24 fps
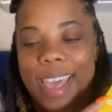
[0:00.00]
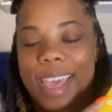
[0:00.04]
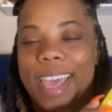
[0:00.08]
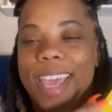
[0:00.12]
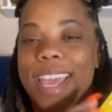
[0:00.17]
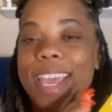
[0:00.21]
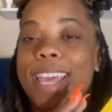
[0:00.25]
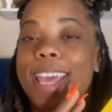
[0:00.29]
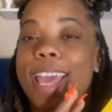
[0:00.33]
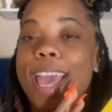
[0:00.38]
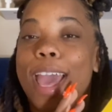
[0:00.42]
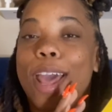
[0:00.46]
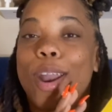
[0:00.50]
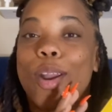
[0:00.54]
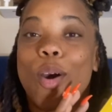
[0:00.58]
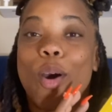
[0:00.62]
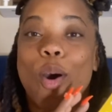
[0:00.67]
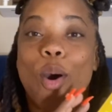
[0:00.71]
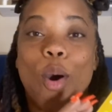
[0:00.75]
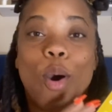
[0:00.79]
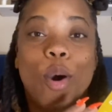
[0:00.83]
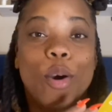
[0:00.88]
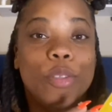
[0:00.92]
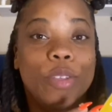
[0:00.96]
It had
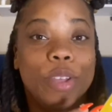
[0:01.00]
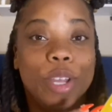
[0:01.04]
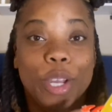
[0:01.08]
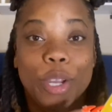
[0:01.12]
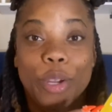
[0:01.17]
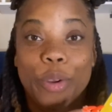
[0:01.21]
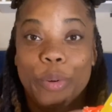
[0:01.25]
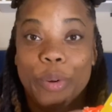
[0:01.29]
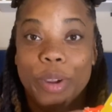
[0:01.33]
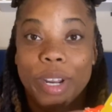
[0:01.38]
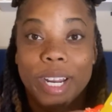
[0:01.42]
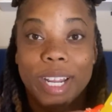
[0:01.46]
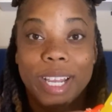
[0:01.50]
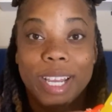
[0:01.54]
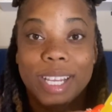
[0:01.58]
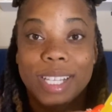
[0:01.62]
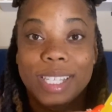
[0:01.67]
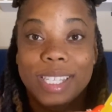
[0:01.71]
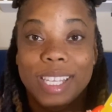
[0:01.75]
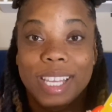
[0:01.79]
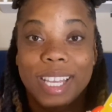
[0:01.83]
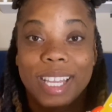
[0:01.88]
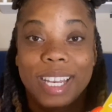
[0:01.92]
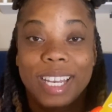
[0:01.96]
all the
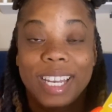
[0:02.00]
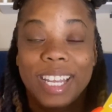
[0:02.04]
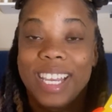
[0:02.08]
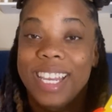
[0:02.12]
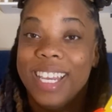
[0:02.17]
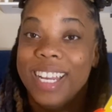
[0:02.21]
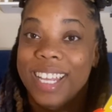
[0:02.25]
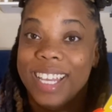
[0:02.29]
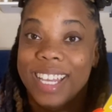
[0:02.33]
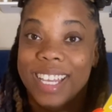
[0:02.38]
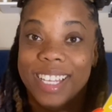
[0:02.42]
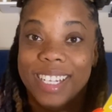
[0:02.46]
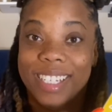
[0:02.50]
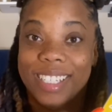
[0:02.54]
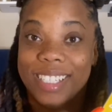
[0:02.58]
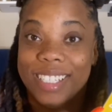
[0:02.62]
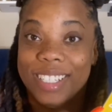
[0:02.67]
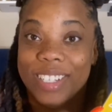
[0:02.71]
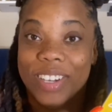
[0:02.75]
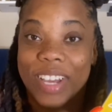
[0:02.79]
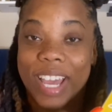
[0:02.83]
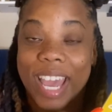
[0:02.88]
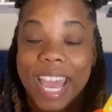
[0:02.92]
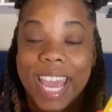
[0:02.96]
ingredients it needed.
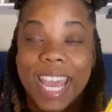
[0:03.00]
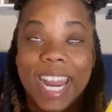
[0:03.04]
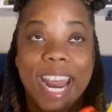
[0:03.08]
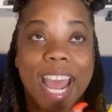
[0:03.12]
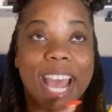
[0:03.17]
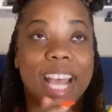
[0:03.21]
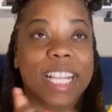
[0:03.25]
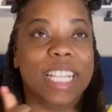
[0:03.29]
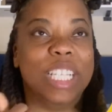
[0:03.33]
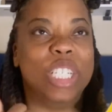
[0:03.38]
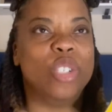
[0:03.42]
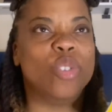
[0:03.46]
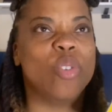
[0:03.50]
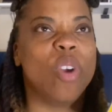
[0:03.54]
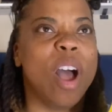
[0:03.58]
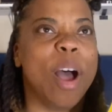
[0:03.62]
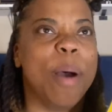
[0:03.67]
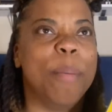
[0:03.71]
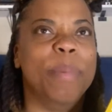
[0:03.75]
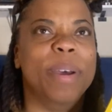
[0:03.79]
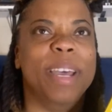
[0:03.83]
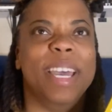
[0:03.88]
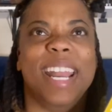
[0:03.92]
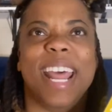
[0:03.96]
Okay, it had
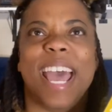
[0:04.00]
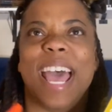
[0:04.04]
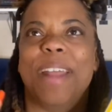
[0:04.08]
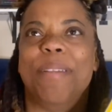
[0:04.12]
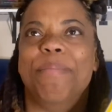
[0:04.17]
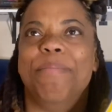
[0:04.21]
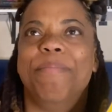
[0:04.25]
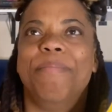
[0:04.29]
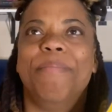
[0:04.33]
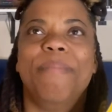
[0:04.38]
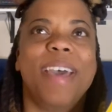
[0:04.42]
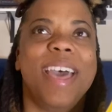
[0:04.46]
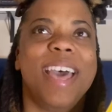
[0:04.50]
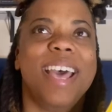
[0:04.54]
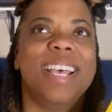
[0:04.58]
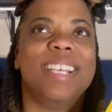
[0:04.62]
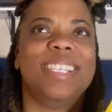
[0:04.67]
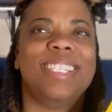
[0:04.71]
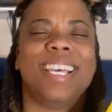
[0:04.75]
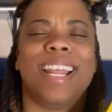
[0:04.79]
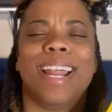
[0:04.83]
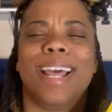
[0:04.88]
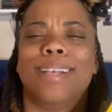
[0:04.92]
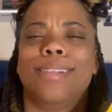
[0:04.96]
drama, it had
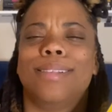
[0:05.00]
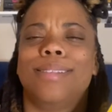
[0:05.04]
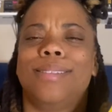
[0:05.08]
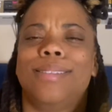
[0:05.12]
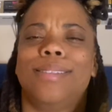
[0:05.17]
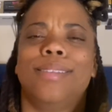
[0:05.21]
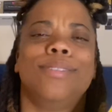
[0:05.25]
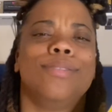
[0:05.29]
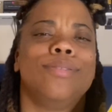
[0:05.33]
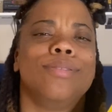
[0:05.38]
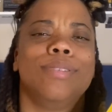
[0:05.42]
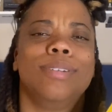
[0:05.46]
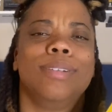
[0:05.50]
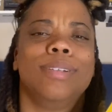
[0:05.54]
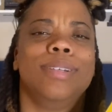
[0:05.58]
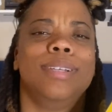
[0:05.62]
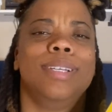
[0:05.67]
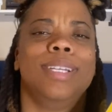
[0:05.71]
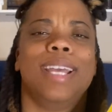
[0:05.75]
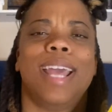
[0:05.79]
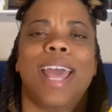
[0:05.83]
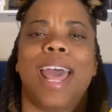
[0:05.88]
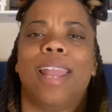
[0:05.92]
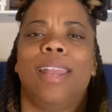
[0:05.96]
mess, it had sisterhood,
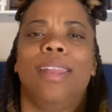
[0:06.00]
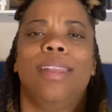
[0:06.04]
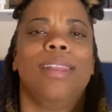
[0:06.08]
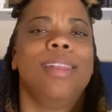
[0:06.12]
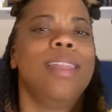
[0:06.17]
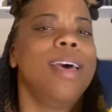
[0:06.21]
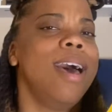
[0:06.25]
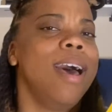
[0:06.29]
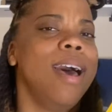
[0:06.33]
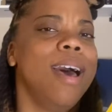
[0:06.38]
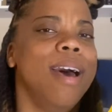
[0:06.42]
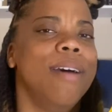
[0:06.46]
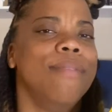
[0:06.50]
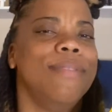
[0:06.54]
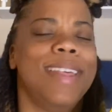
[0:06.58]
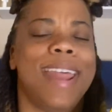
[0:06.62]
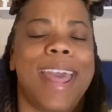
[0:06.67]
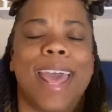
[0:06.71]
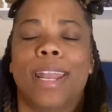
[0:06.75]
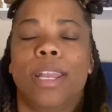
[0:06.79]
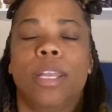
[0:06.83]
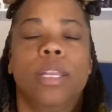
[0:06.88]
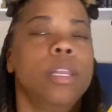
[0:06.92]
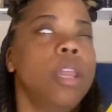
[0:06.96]
it had love, it
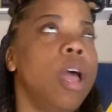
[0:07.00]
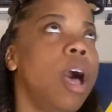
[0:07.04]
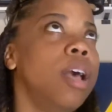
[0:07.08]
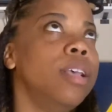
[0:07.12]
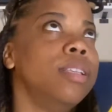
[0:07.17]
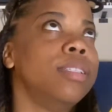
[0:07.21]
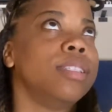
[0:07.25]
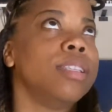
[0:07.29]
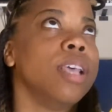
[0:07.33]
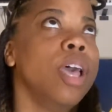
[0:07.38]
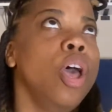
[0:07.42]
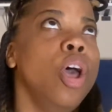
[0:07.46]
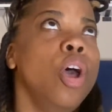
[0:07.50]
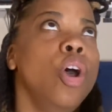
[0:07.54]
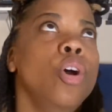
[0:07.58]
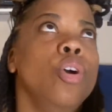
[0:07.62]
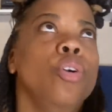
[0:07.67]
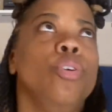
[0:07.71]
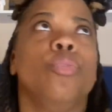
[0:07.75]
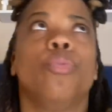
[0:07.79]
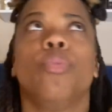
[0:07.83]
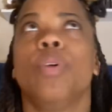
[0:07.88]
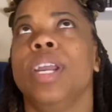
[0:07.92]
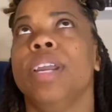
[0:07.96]
had loss,
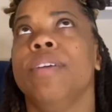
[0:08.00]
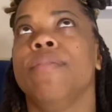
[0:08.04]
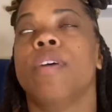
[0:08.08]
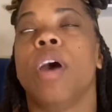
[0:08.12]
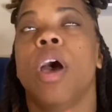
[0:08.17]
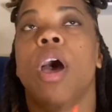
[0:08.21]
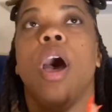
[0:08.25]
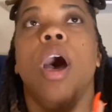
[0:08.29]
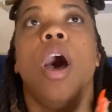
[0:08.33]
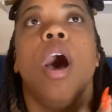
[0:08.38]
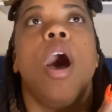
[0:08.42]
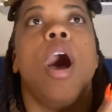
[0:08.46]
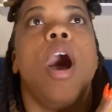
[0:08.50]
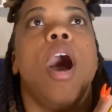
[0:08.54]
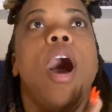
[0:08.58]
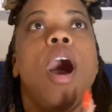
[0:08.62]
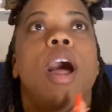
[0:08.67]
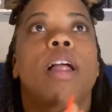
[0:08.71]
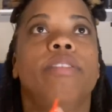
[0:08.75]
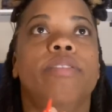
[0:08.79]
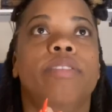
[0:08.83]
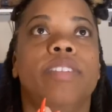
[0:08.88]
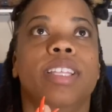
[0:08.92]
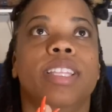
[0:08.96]
grief,
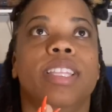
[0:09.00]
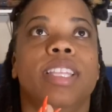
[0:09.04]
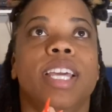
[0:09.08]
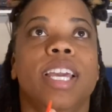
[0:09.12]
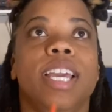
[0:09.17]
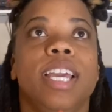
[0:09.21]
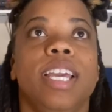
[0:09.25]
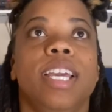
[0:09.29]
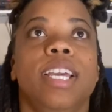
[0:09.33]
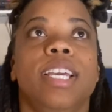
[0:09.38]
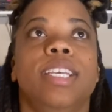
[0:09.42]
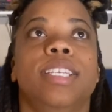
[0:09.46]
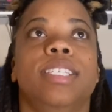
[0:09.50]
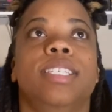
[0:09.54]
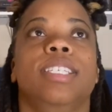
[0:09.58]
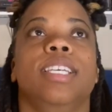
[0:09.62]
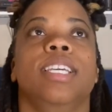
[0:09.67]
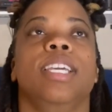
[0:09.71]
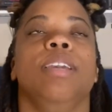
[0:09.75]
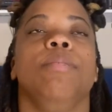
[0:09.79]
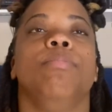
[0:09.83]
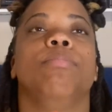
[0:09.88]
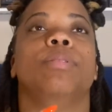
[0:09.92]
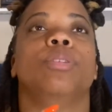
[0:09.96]
all of the things to
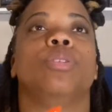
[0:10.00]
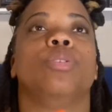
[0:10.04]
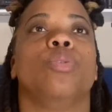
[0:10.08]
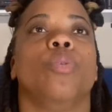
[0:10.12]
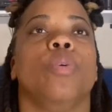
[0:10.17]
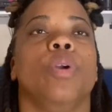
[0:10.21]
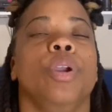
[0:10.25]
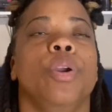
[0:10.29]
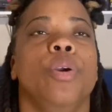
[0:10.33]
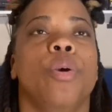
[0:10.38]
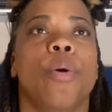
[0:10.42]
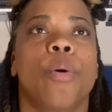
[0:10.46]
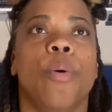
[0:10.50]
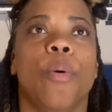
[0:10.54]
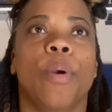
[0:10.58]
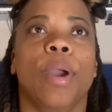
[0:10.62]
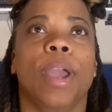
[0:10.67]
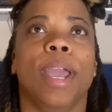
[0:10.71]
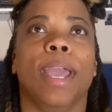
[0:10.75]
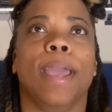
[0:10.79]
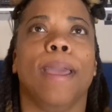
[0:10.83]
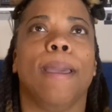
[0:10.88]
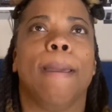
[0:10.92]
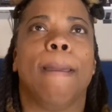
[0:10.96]
keep the story
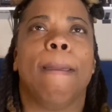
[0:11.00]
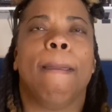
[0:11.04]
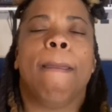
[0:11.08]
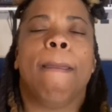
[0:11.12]
going.